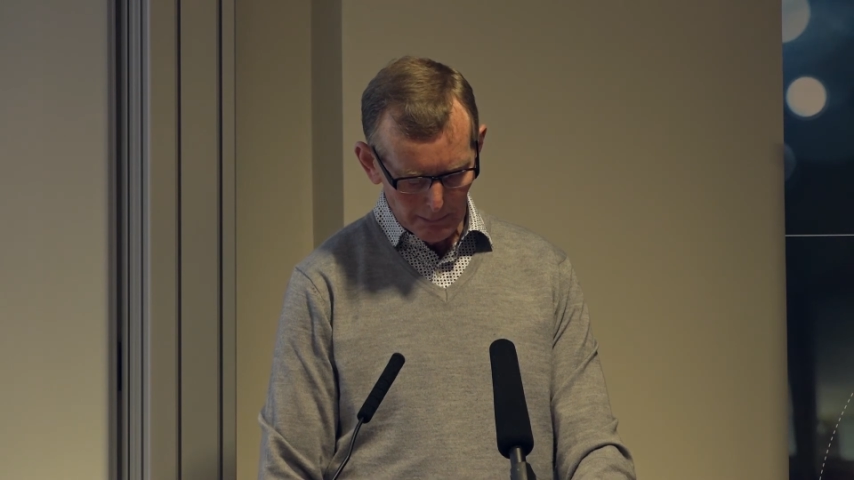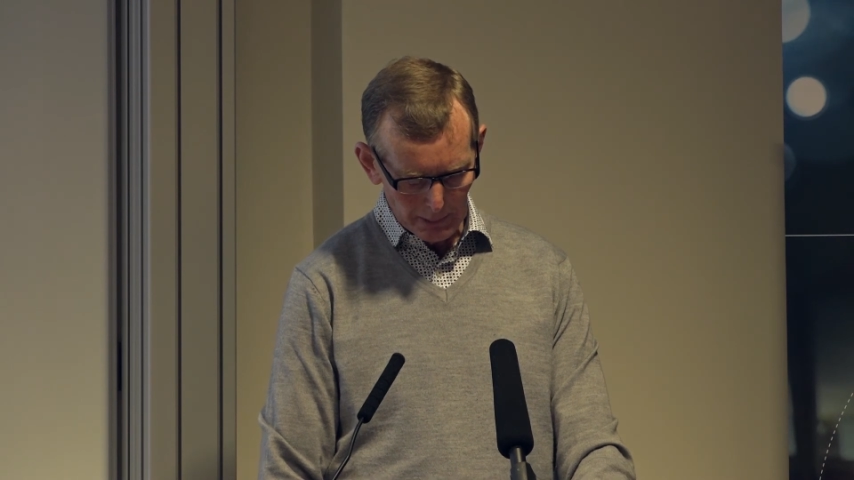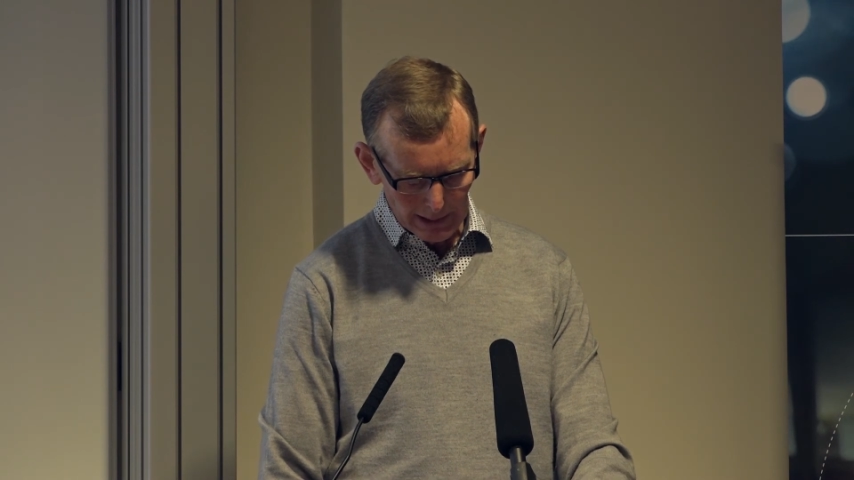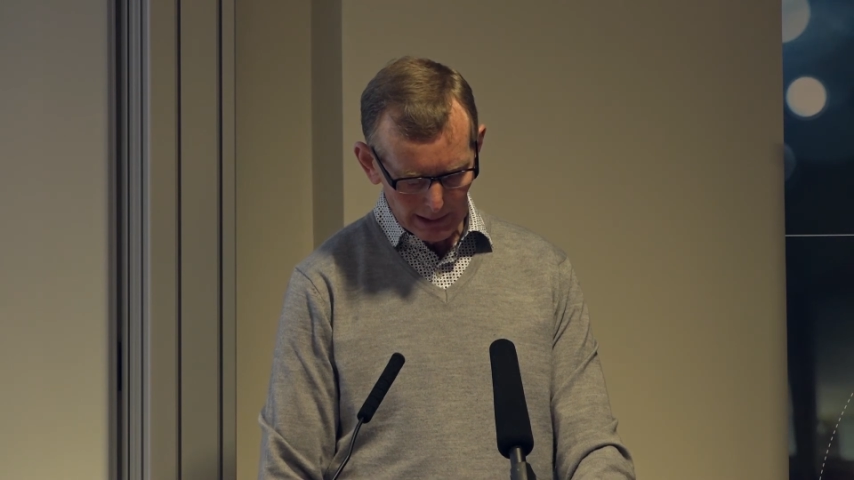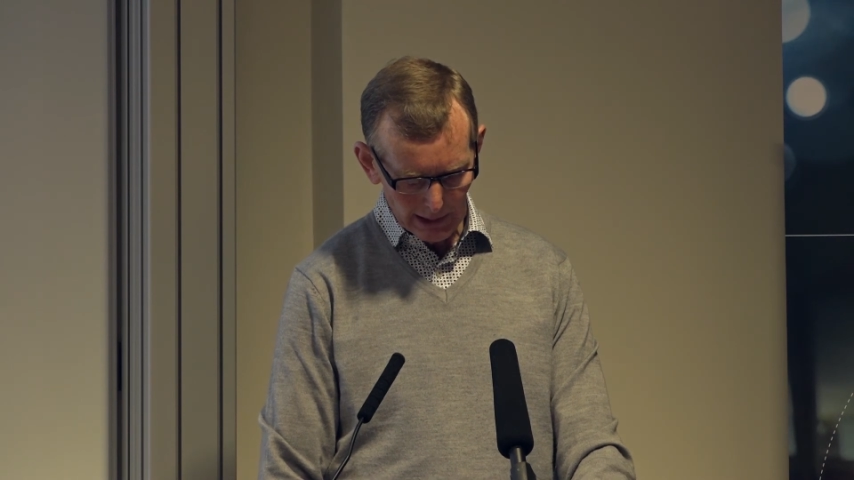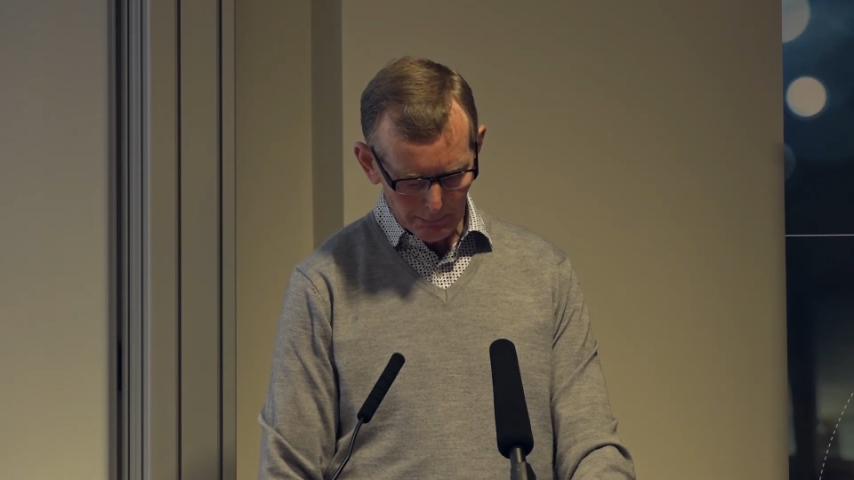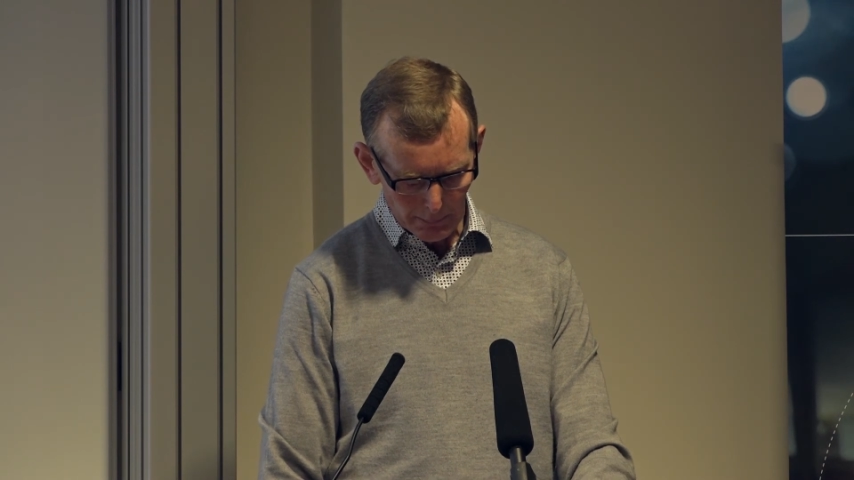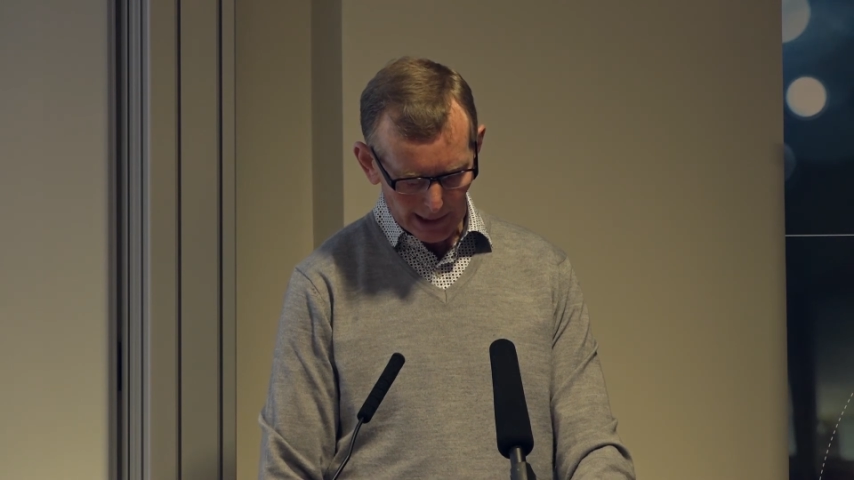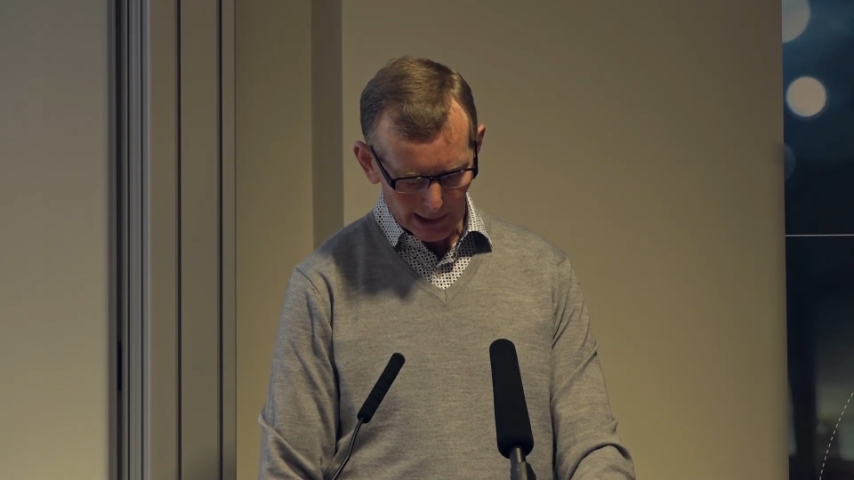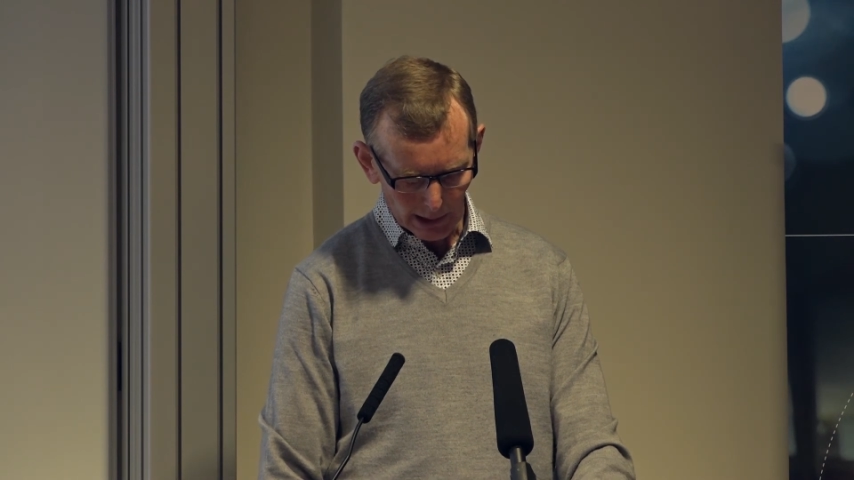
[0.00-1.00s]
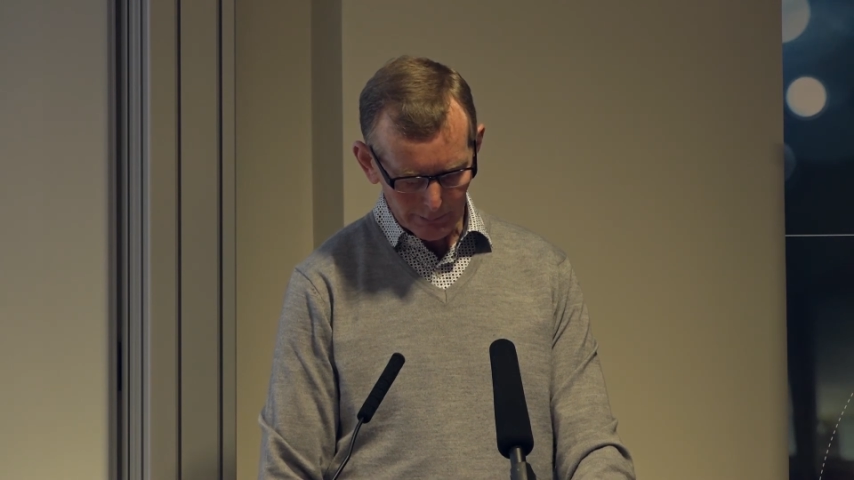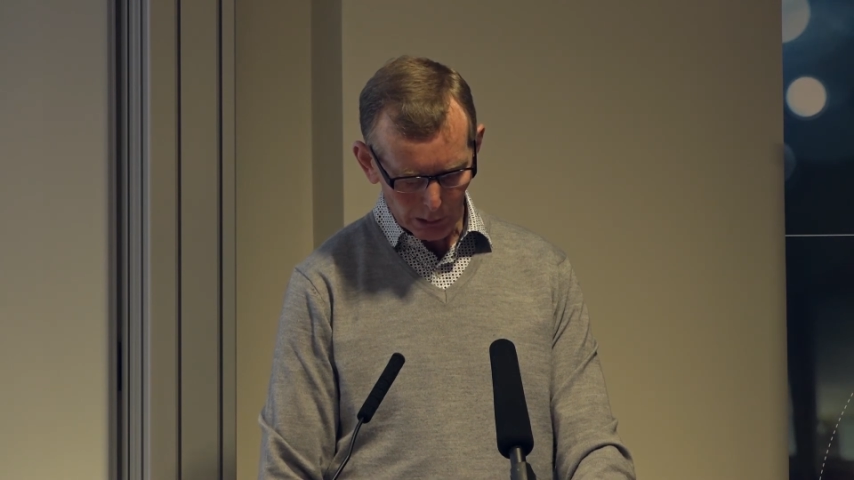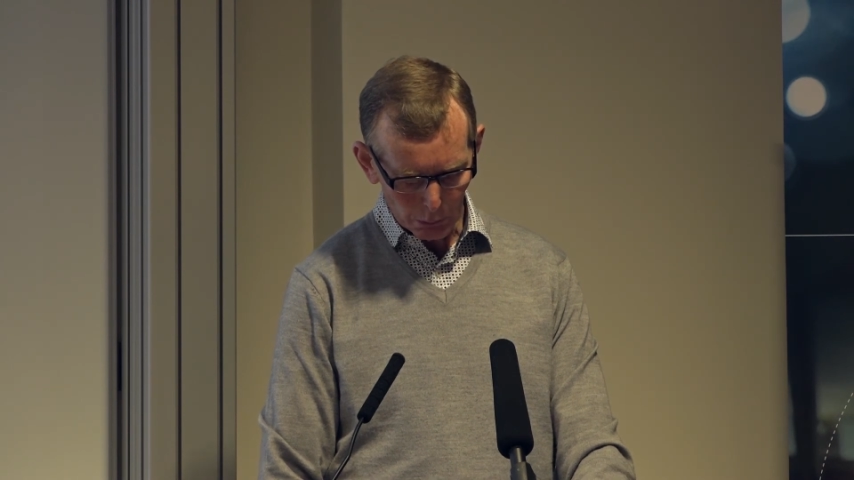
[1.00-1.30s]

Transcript: Being part of the